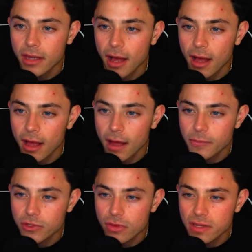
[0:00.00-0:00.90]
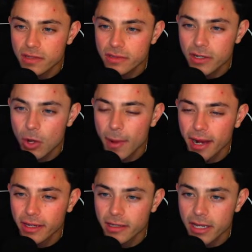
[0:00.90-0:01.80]
Um, so this is going to go
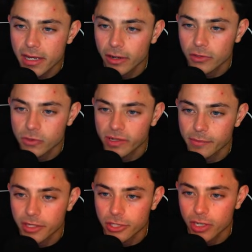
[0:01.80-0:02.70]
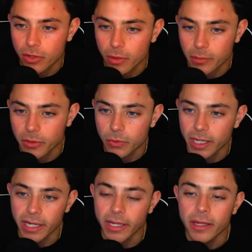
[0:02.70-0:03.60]
back in here so I can make sure I know what I'm
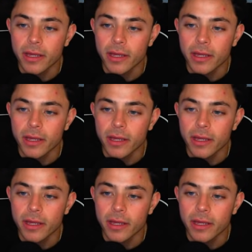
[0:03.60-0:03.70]
doing.